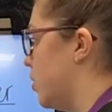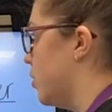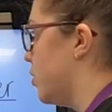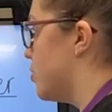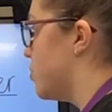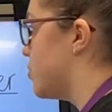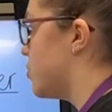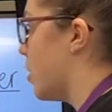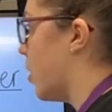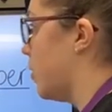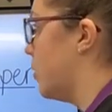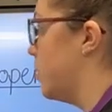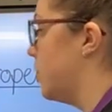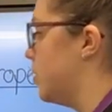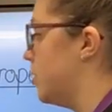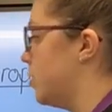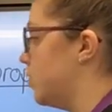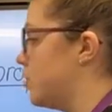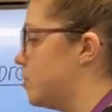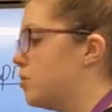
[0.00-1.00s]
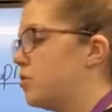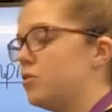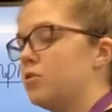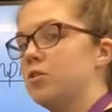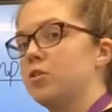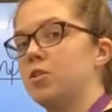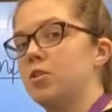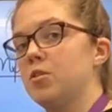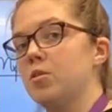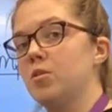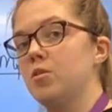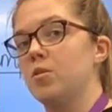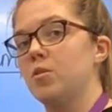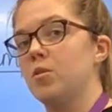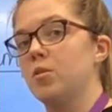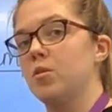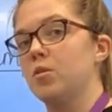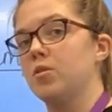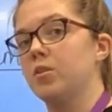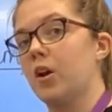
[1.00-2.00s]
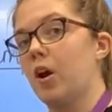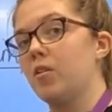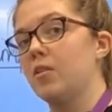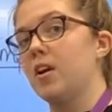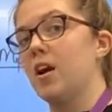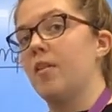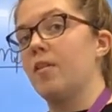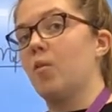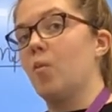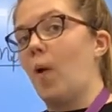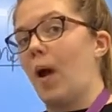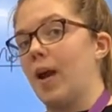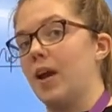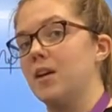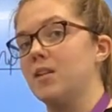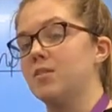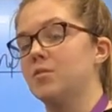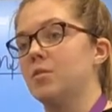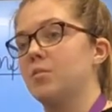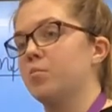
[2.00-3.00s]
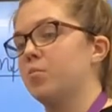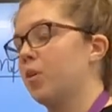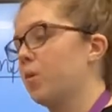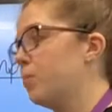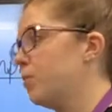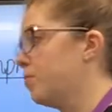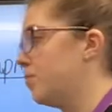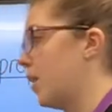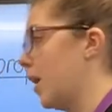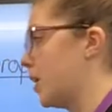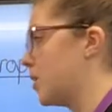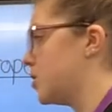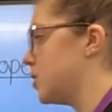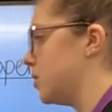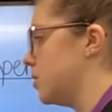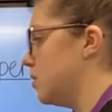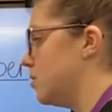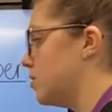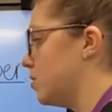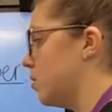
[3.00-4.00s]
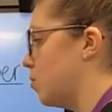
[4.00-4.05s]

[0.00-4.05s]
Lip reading: So to go the other way to improper fractions,